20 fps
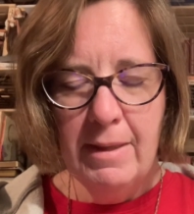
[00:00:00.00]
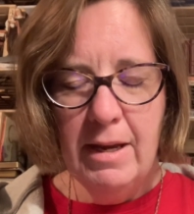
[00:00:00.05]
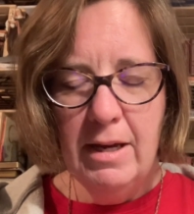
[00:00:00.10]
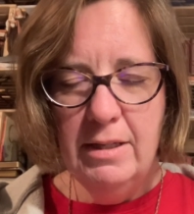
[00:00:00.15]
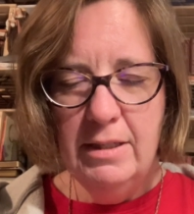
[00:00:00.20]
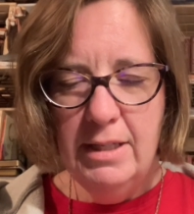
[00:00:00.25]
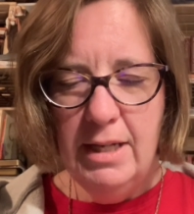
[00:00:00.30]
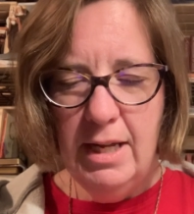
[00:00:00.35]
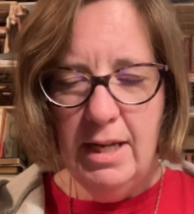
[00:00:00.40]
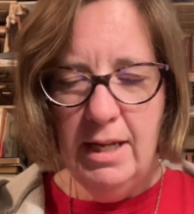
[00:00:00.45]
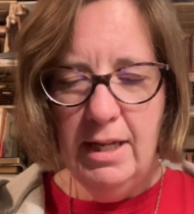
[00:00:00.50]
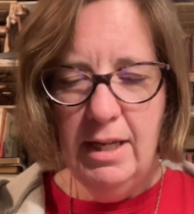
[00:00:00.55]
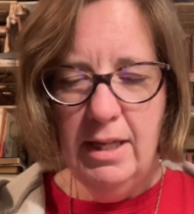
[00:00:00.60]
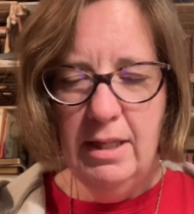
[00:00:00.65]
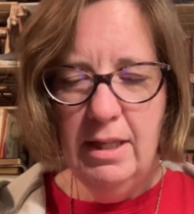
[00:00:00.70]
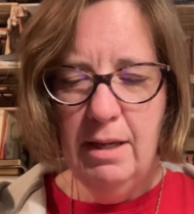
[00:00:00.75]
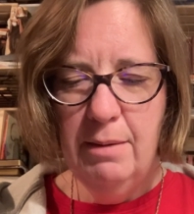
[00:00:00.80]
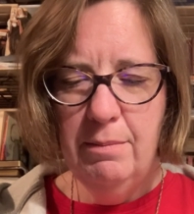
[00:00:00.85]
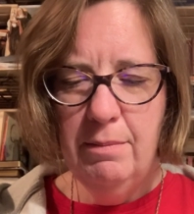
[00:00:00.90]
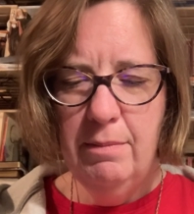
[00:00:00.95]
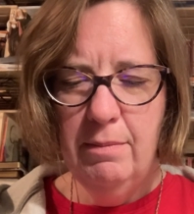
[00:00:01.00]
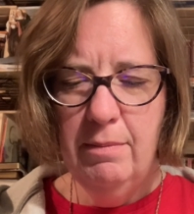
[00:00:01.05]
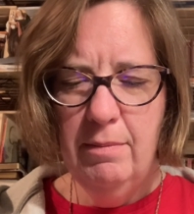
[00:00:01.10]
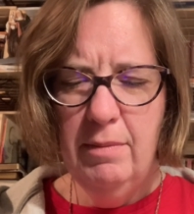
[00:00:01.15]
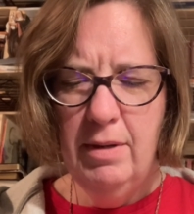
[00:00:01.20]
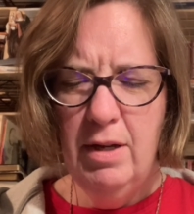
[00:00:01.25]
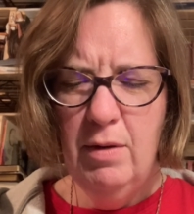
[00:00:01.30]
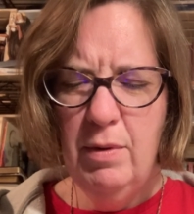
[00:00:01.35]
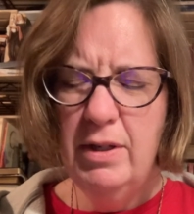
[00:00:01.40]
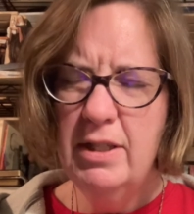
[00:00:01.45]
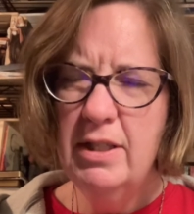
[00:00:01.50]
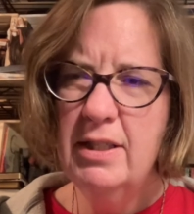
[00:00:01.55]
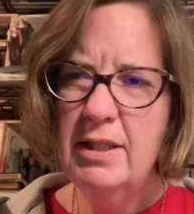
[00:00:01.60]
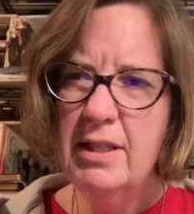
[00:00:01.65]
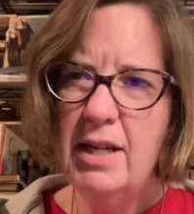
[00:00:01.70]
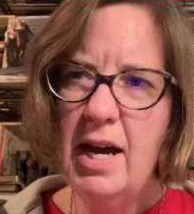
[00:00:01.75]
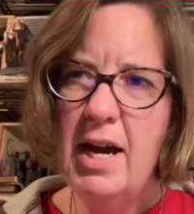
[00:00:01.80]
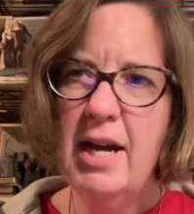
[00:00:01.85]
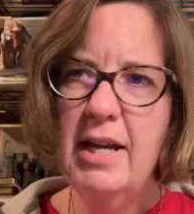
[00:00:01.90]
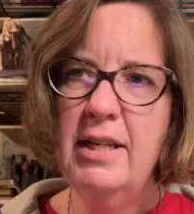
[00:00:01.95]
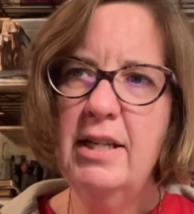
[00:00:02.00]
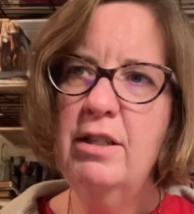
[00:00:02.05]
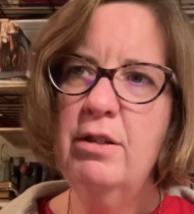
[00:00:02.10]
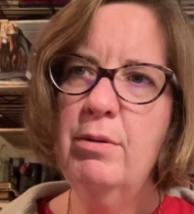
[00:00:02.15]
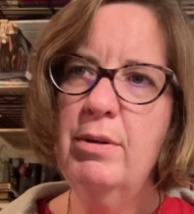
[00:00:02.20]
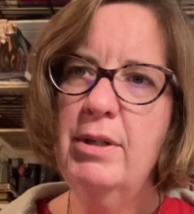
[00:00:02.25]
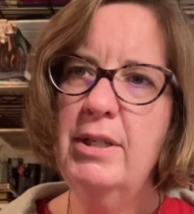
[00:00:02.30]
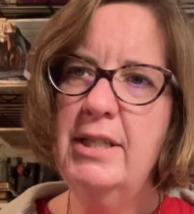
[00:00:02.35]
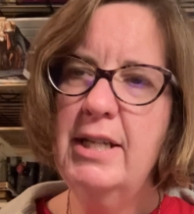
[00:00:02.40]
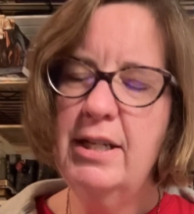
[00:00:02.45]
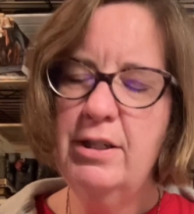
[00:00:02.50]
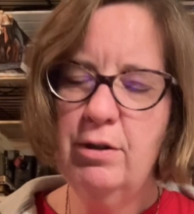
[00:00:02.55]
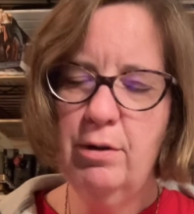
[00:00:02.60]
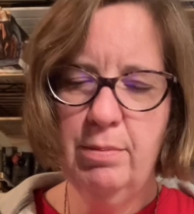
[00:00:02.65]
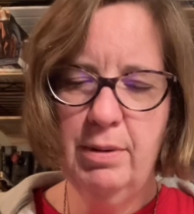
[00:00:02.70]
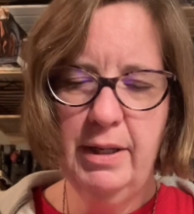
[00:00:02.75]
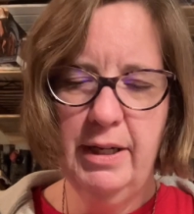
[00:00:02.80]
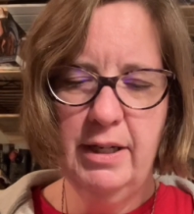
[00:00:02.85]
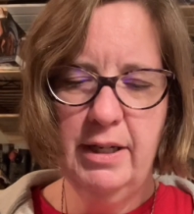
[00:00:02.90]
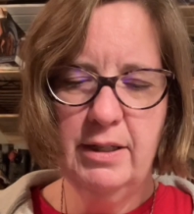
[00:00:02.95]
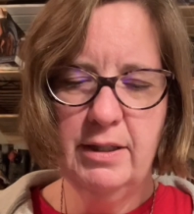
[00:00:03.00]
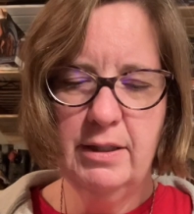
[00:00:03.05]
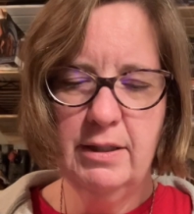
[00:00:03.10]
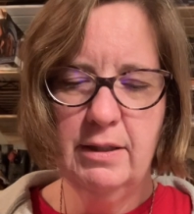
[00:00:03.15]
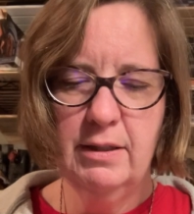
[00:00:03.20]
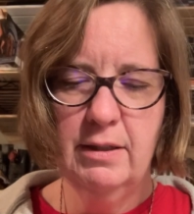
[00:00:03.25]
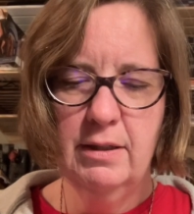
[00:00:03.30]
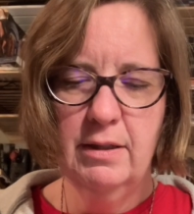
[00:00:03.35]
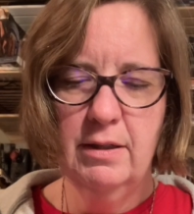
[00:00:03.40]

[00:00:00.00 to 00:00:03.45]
And taking them, he went aside into a desert place.